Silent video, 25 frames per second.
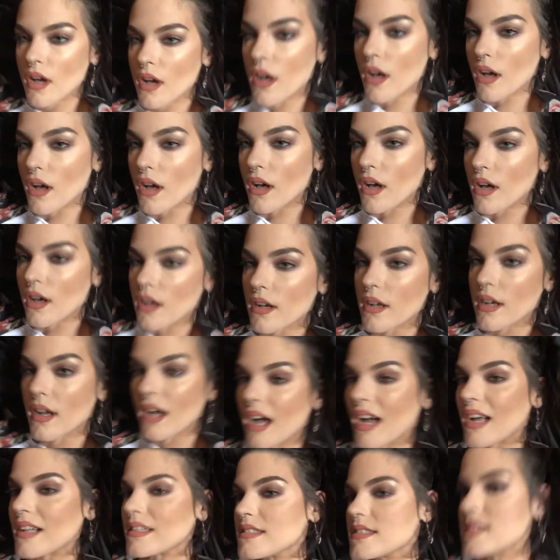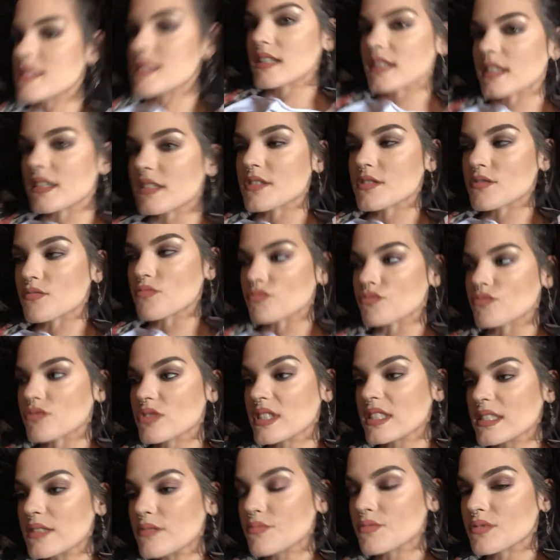uh, constant,
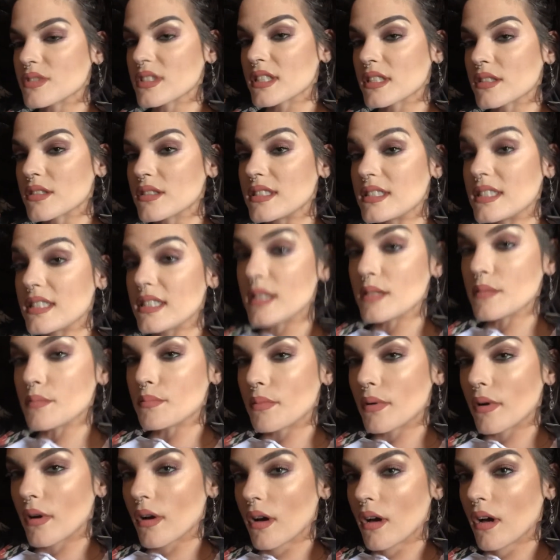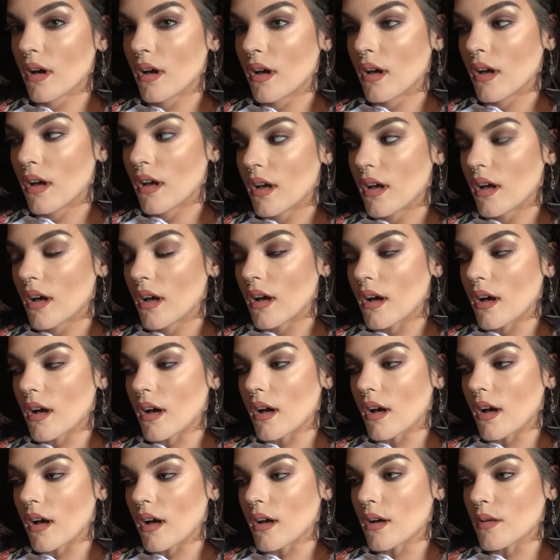really, really deep
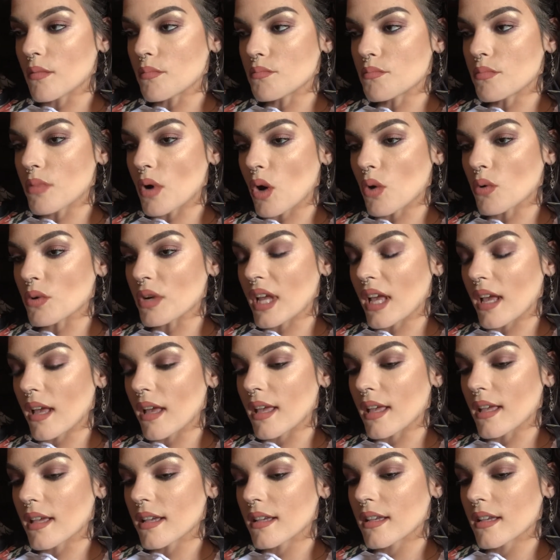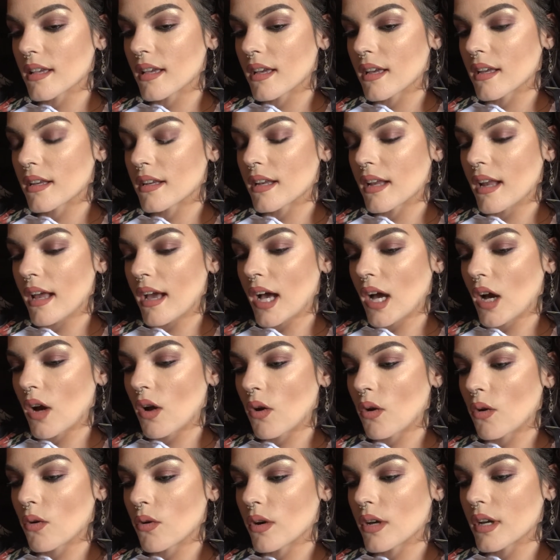uh, bone ache, and
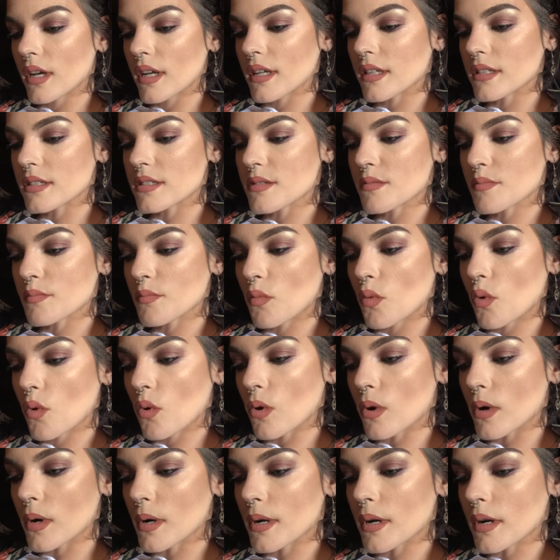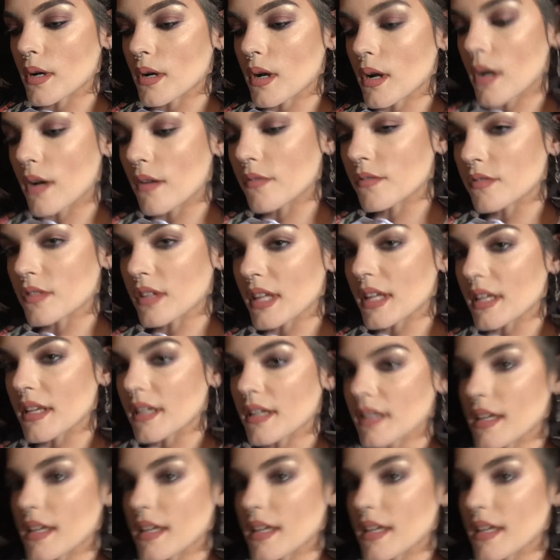now it's more of like